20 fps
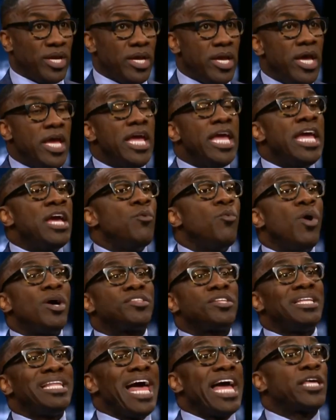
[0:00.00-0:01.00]
Yeah. It
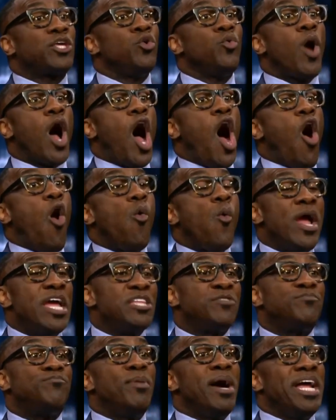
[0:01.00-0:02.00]
wasn't like you were
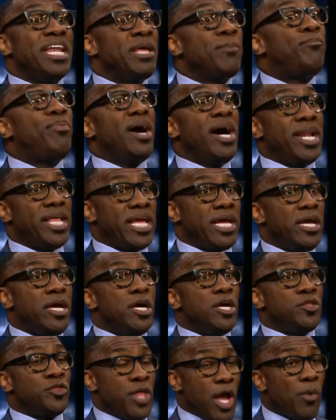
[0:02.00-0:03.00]
always buddy-buddy.
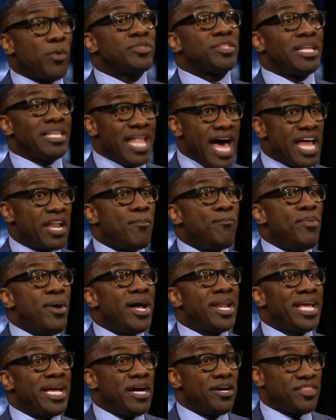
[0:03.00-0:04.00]
No. There was a lot of
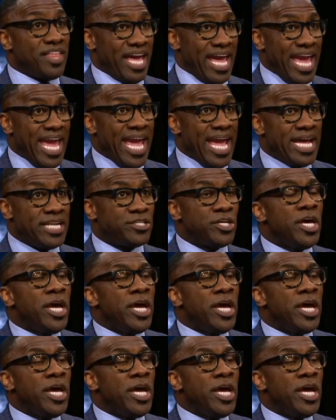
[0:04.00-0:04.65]
butting of the heads.